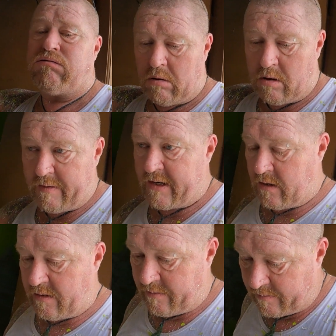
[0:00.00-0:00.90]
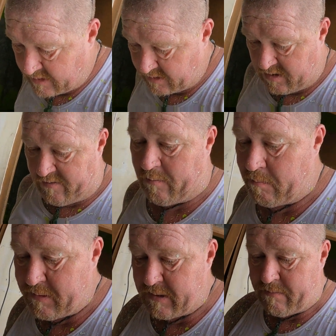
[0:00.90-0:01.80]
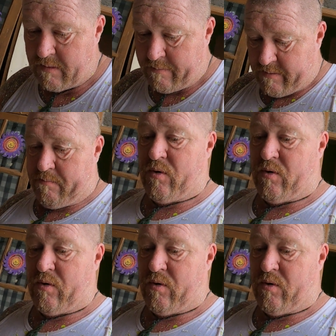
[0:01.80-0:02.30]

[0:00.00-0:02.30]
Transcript: I reckon I deserve a bourbon.